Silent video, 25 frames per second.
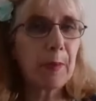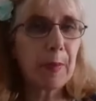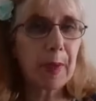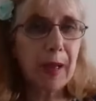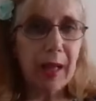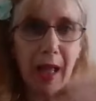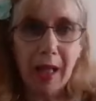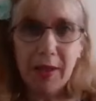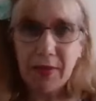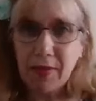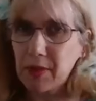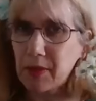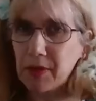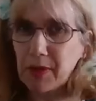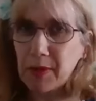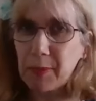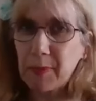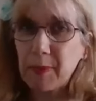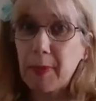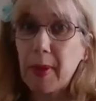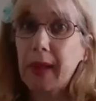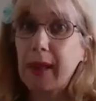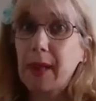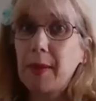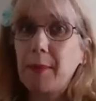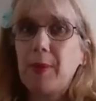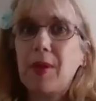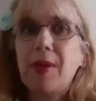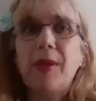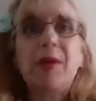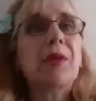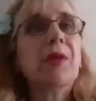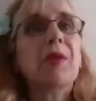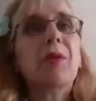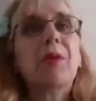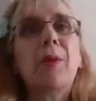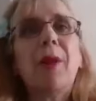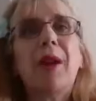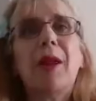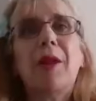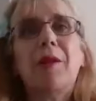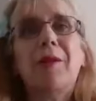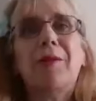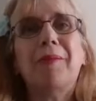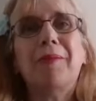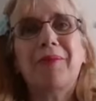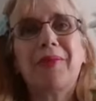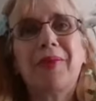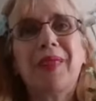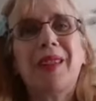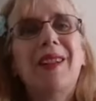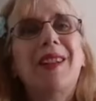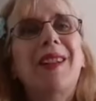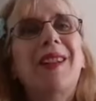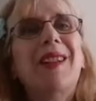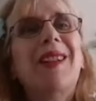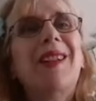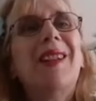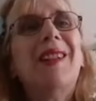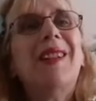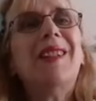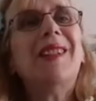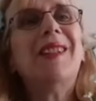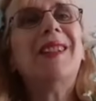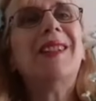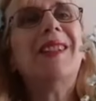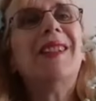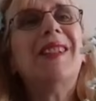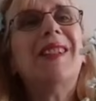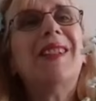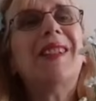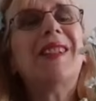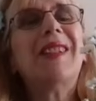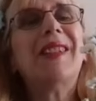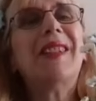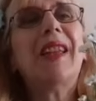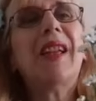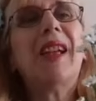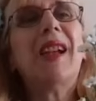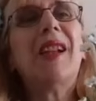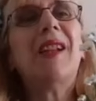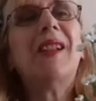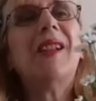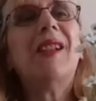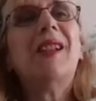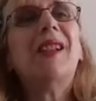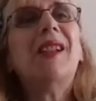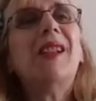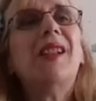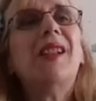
plans, babies as well. Uh, yeah.